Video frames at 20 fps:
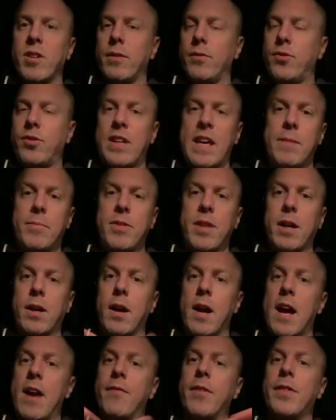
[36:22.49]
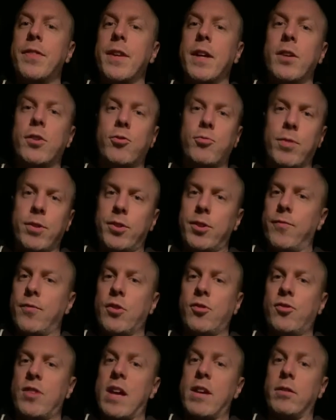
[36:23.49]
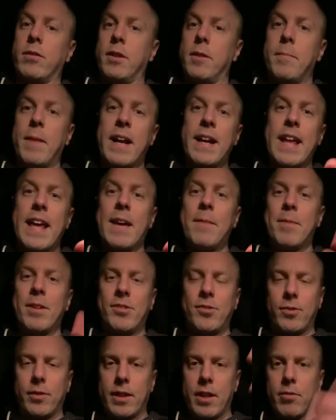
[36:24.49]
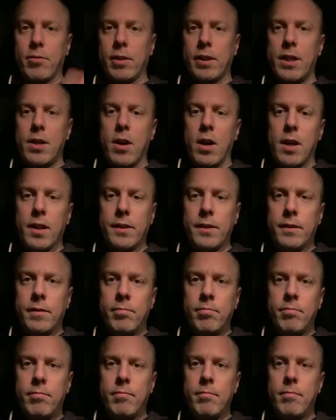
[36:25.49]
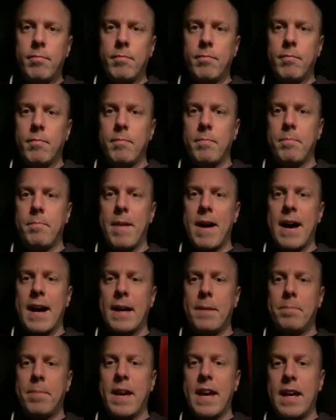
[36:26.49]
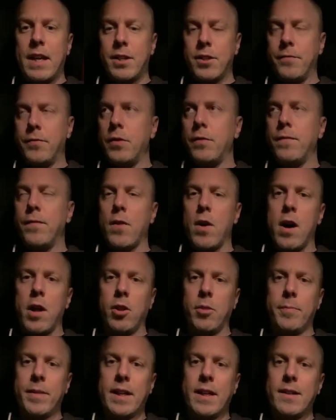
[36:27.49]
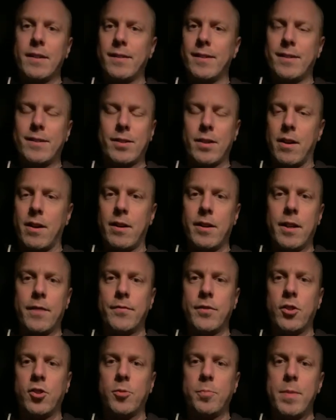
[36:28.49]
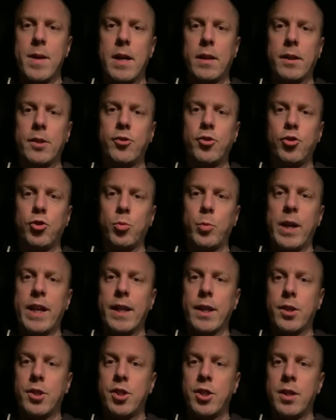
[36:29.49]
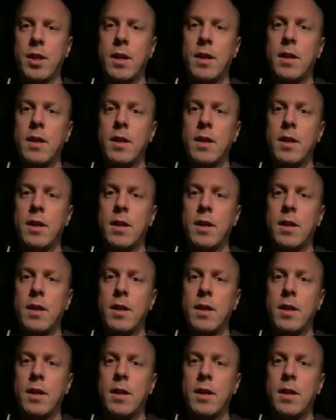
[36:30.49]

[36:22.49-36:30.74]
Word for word: Same thing. Everything is Christopher Setterlund. My name, it's literally on my page if you follow me because it's hard enough to spell. It's Swedish.